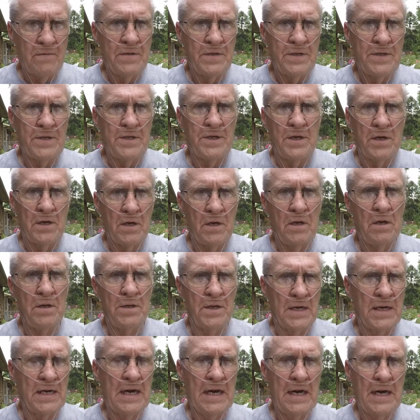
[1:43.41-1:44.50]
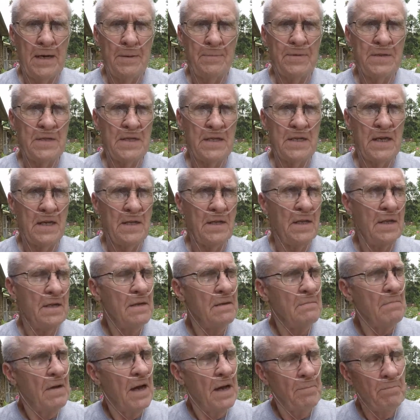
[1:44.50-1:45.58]
She called the cops, said that,
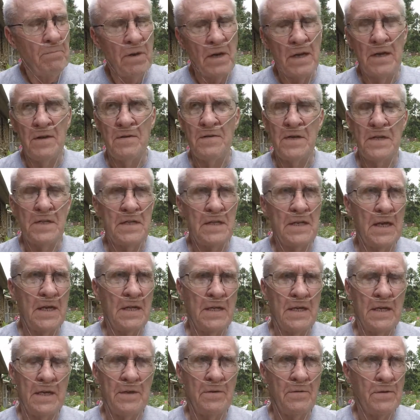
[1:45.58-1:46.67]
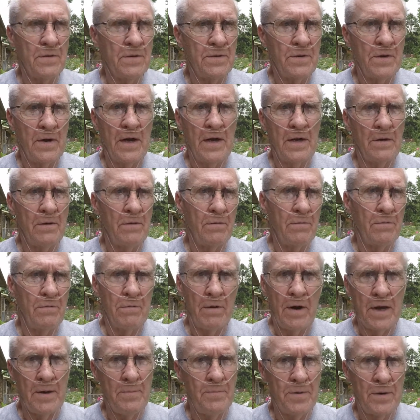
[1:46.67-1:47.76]
I believe she said that he was trying to
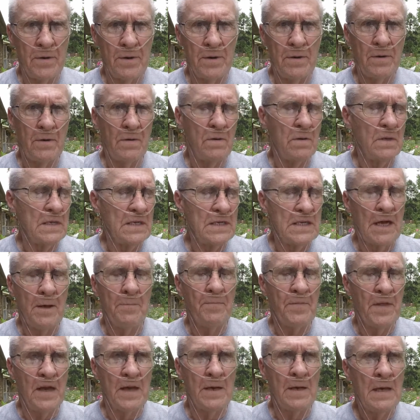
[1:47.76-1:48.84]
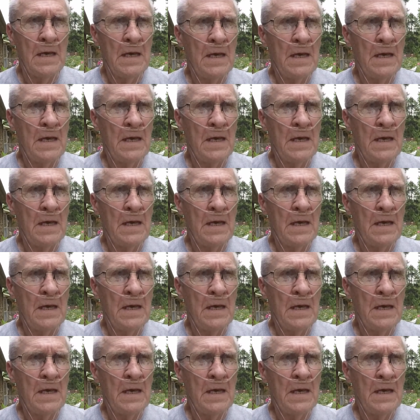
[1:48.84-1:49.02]
rape her or something.